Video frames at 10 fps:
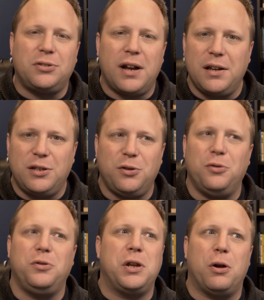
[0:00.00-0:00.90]
They're trying to,
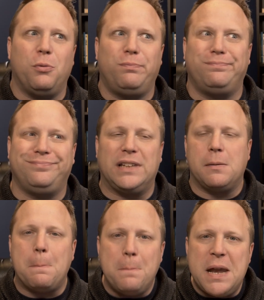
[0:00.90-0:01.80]
you know,
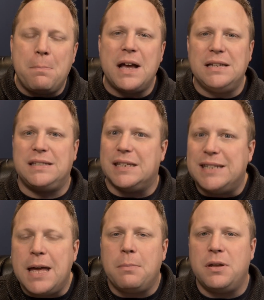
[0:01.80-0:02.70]
minimize the
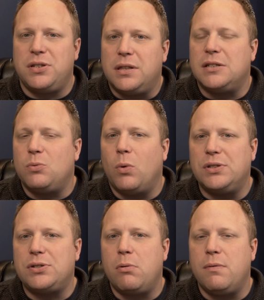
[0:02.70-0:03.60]
damage that this
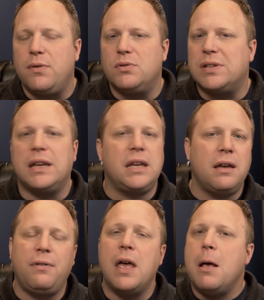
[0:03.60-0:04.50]
1-star review is going to
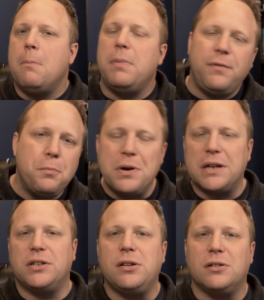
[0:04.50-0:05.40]
give. But if you
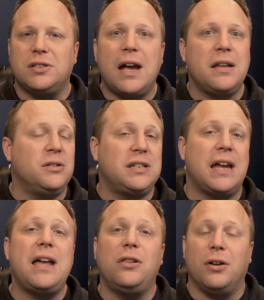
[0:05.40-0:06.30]
bring it to your site and you
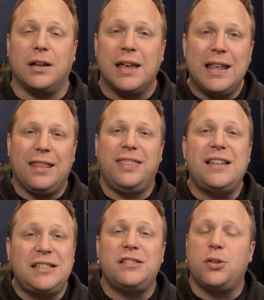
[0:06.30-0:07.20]
say, hey, look,
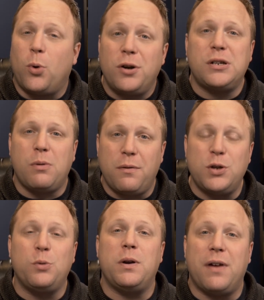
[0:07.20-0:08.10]
this is the worst
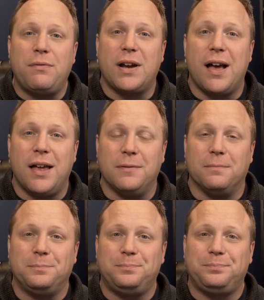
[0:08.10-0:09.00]
review we've ever
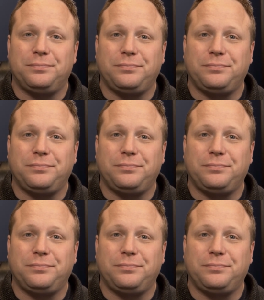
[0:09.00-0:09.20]
gotten,